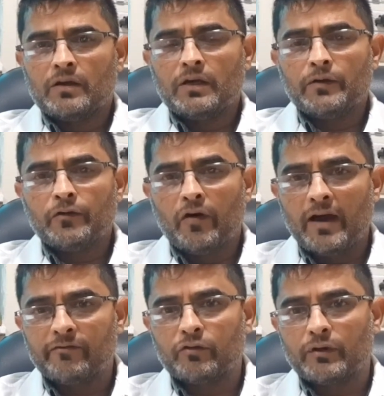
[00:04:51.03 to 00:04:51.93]
If you
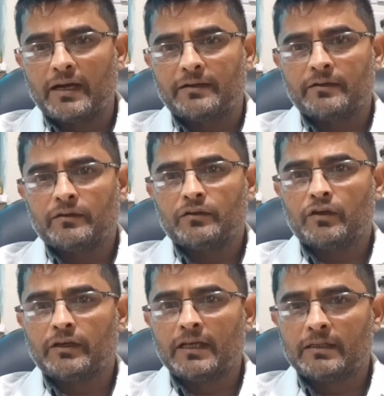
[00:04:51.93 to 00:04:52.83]
have to get
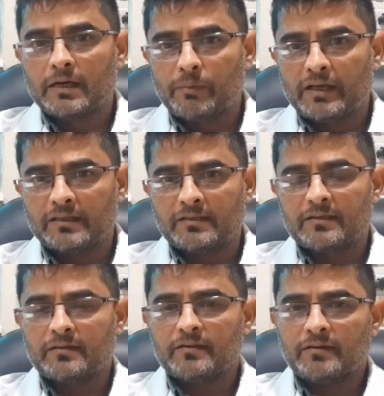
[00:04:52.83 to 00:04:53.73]
your teeth
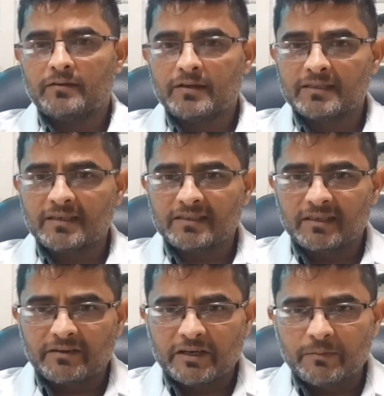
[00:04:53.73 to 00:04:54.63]
replaced, discuss
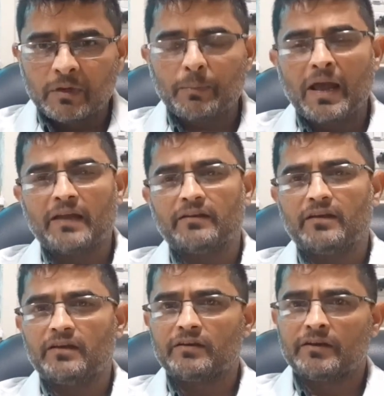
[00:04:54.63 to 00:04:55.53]
the treatment plan
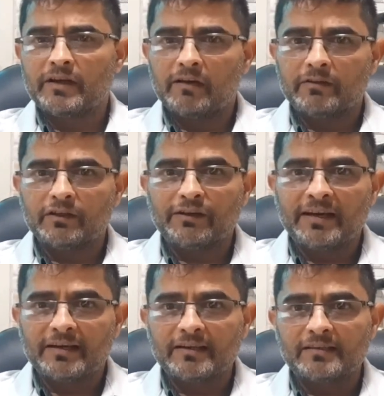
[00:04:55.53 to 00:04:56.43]
in detail with your
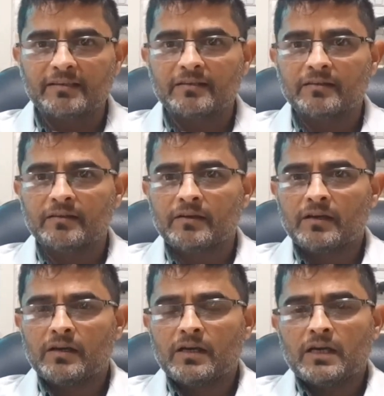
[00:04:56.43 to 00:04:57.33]
dentist.
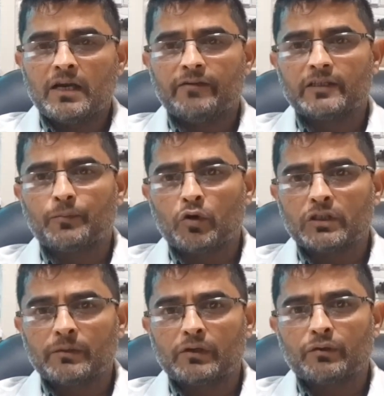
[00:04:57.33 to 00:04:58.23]
If it's
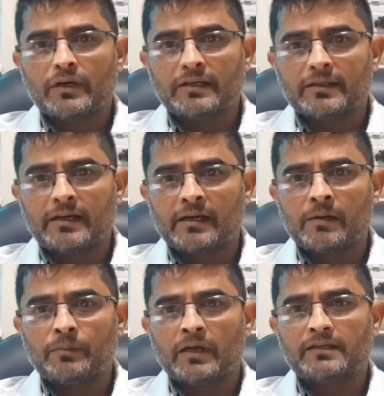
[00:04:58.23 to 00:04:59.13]
possible to get the dental
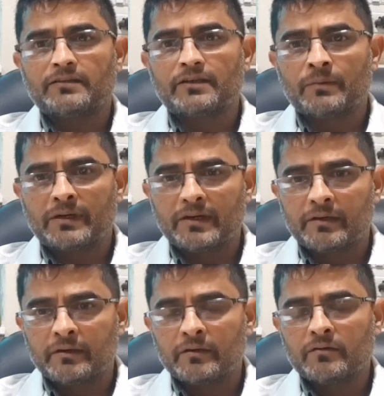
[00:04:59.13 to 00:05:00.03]
implants treatment
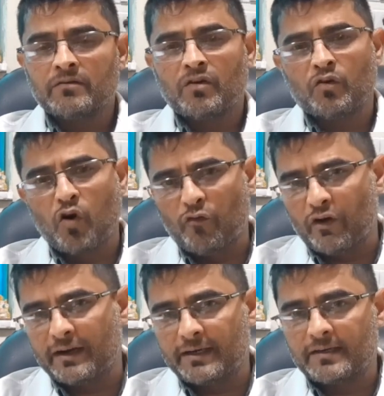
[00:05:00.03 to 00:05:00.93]
done go
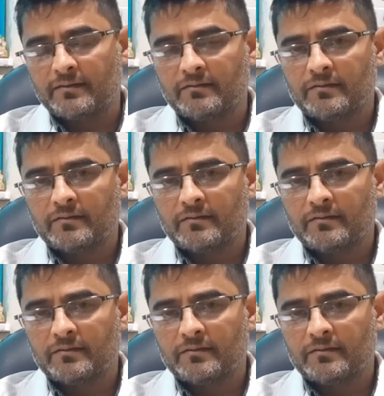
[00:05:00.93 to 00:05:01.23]
for it.